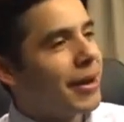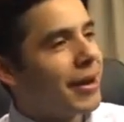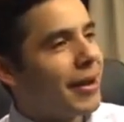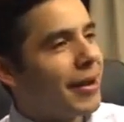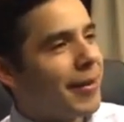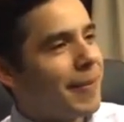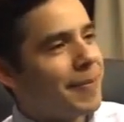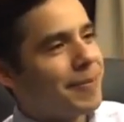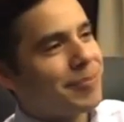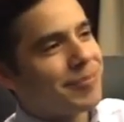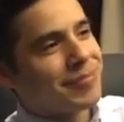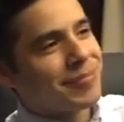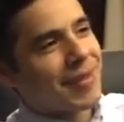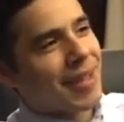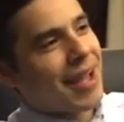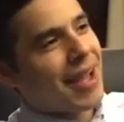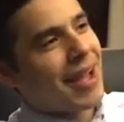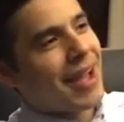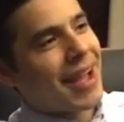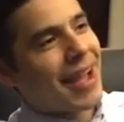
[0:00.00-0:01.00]
But
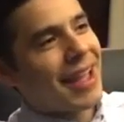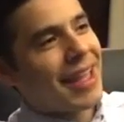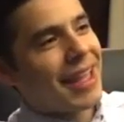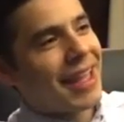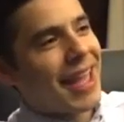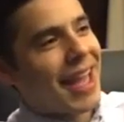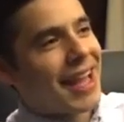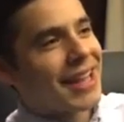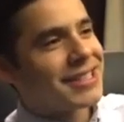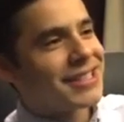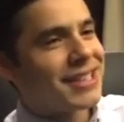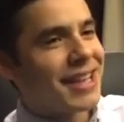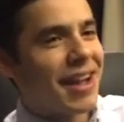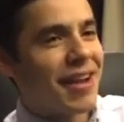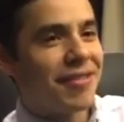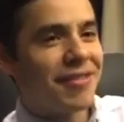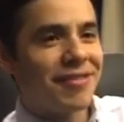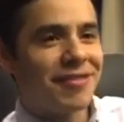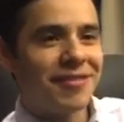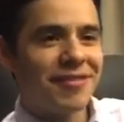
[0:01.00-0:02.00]
I can't say